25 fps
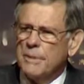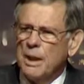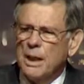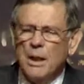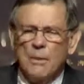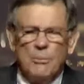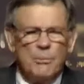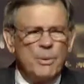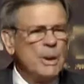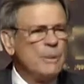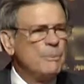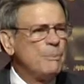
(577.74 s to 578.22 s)

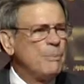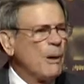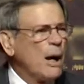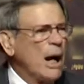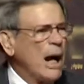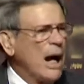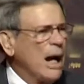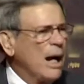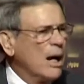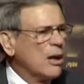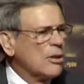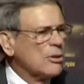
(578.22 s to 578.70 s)
Be
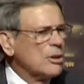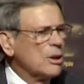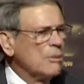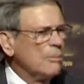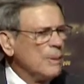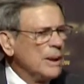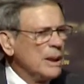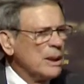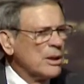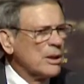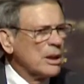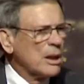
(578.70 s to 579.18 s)
proud to
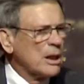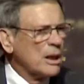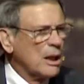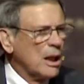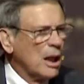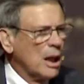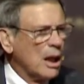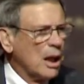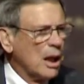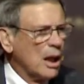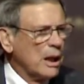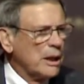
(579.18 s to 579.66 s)
be the
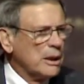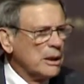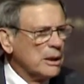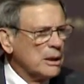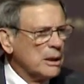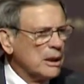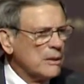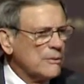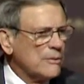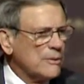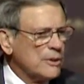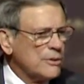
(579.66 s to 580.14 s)

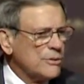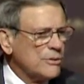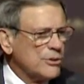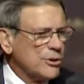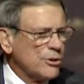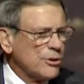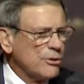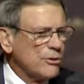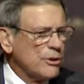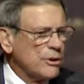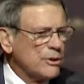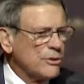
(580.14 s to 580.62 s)
guardian of the
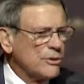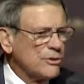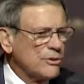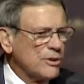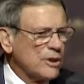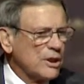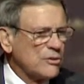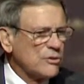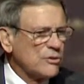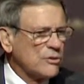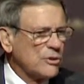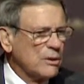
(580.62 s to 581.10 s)
jury
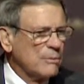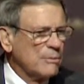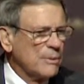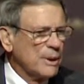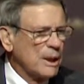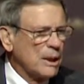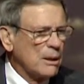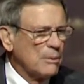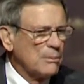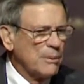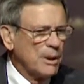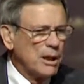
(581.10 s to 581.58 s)
system
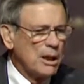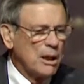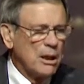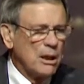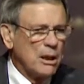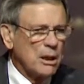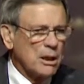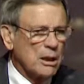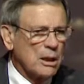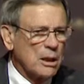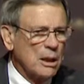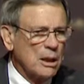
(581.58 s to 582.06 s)
in
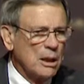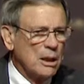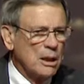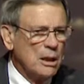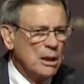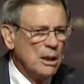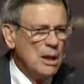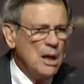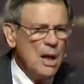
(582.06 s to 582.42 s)
America.